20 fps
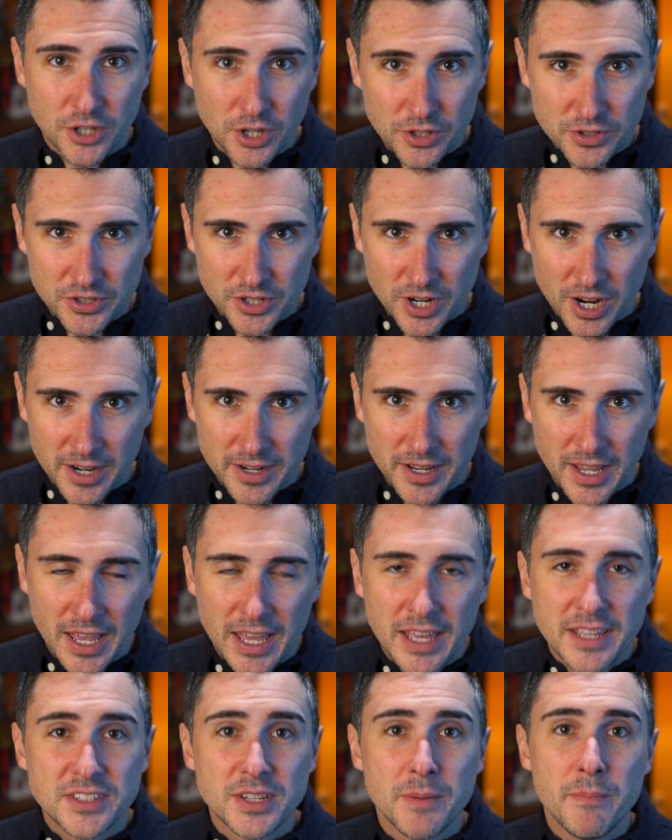Kurkdjian
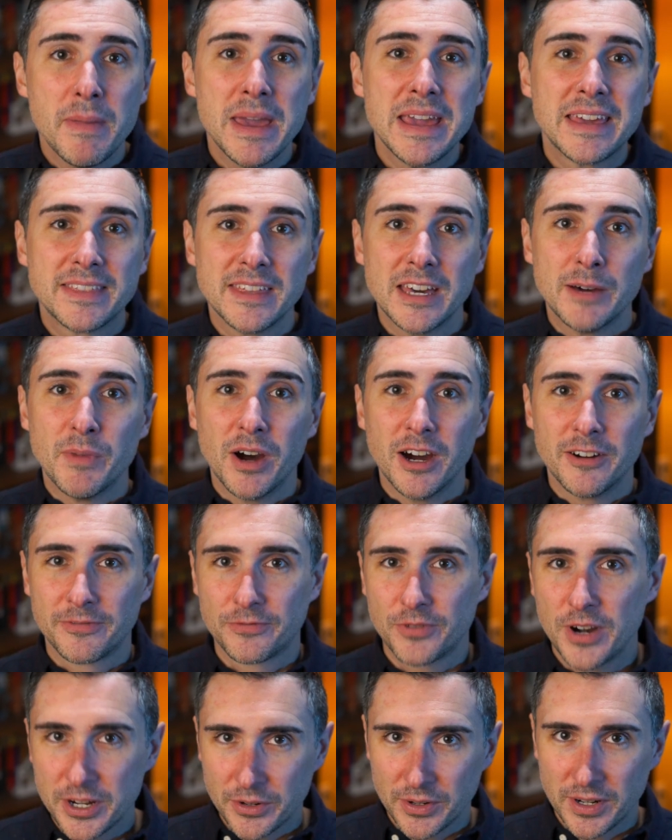to make them a
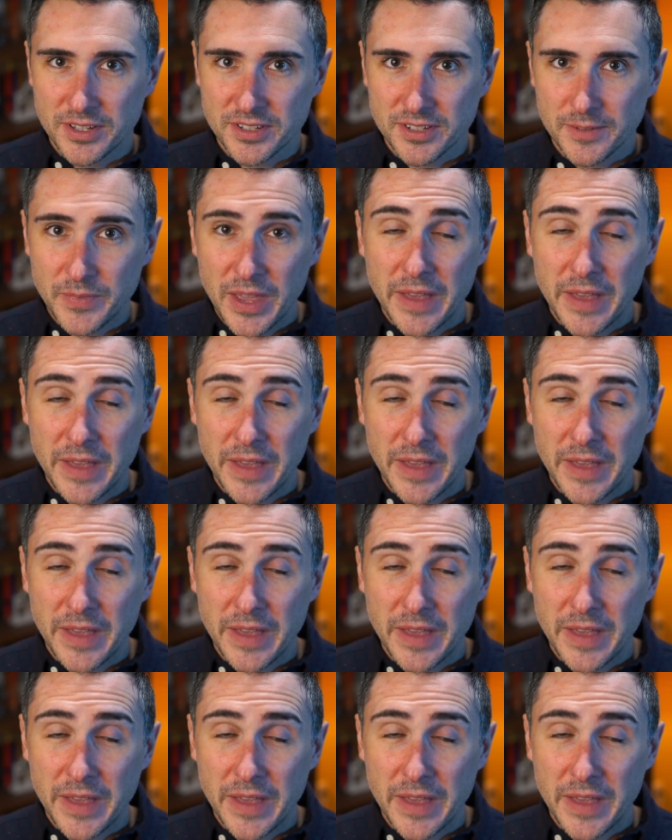fragrance,